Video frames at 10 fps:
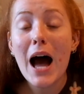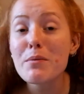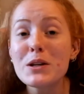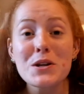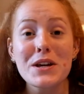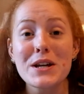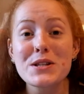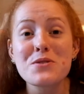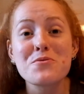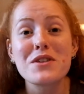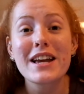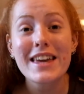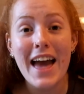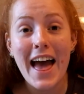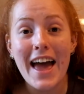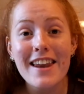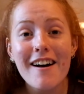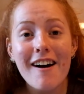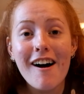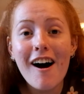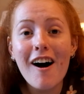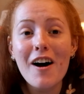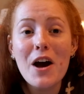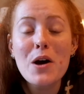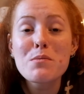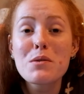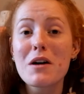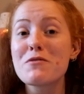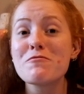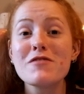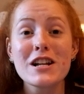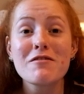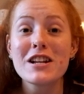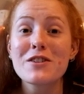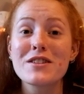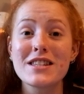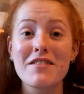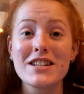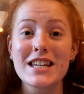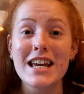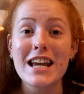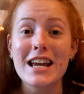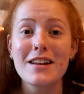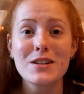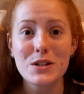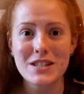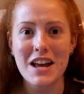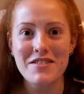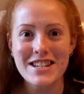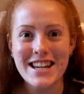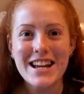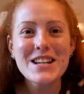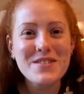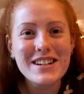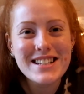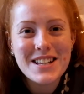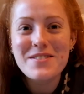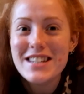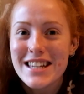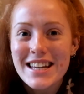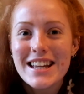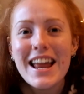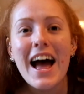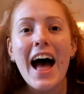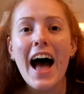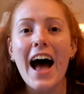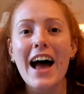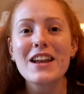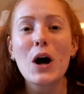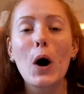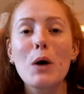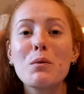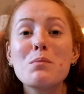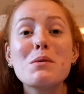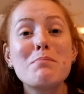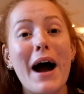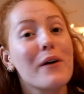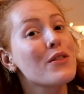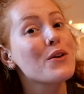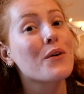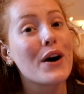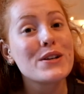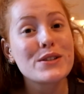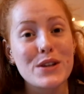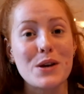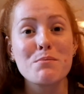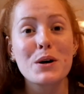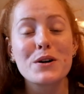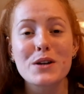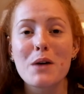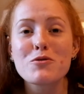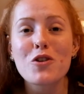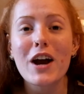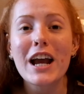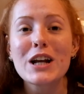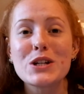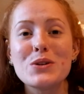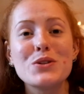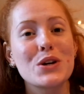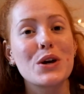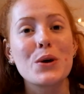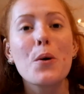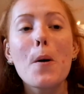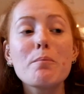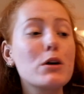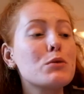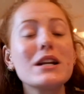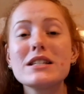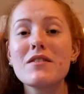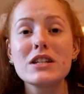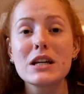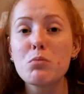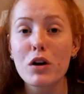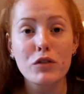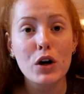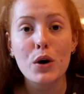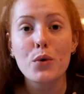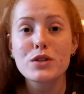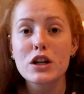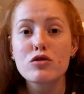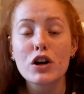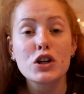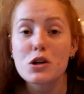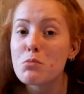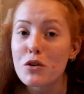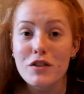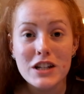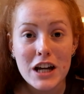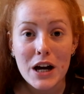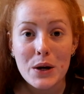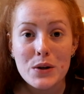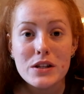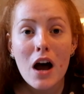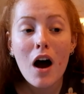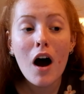Happy New Year to you all again. I hope you have a really, really good 2017, and I will be back with you guys soon, because I'm trying to do my 2017. One of the goals is trying to do more videos.